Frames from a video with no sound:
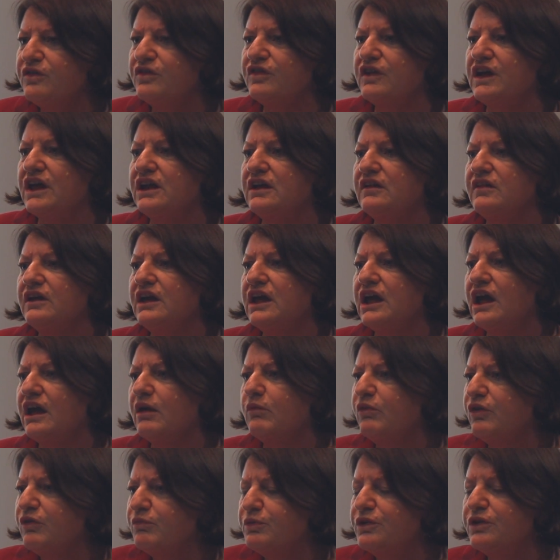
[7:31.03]
skin in the
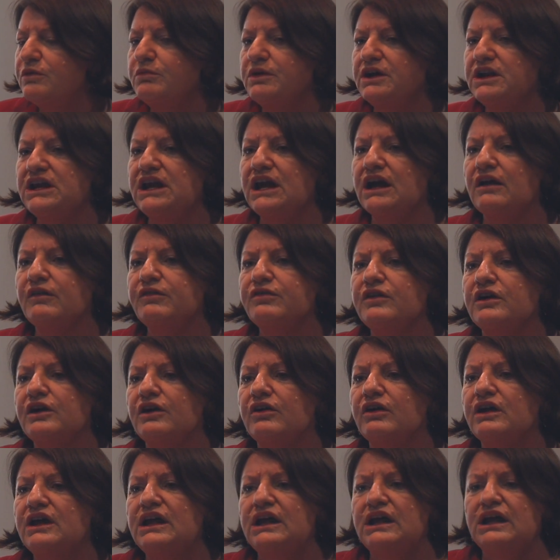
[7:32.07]
game, we put money out
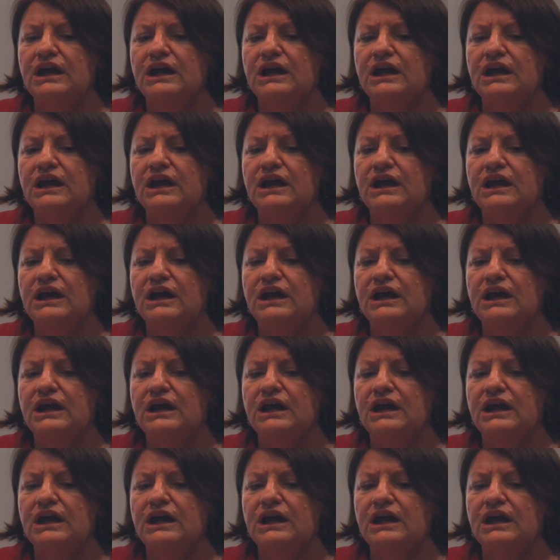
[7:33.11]
there.